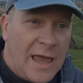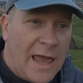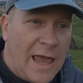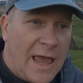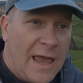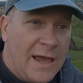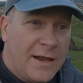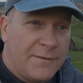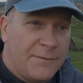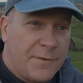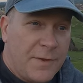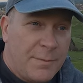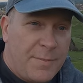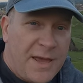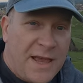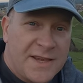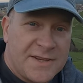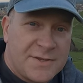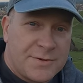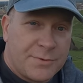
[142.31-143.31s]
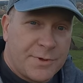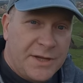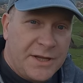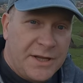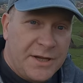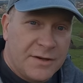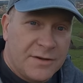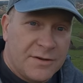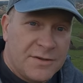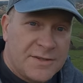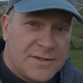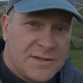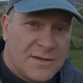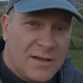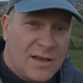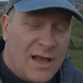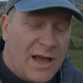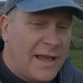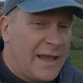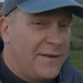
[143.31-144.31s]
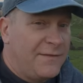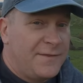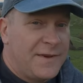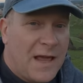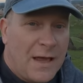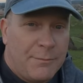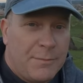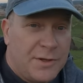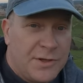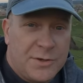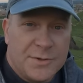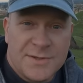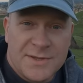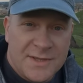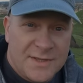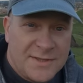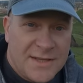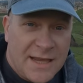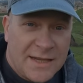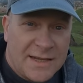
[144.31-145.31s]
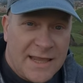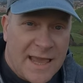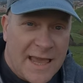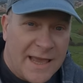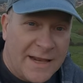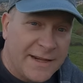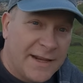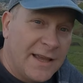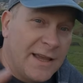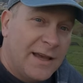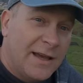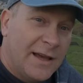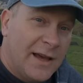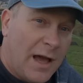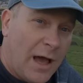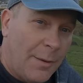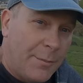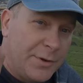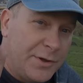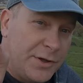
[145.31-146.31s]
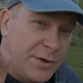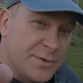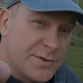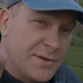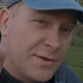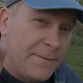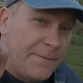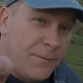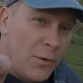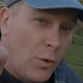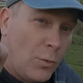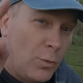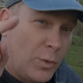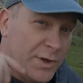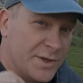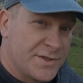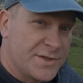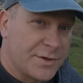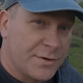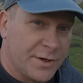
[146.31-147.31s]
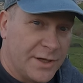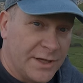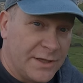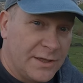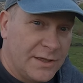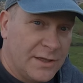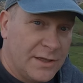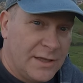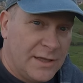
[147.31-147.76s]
and for the past three years, I have not been using the dead cat. I've been using the foam windscreen.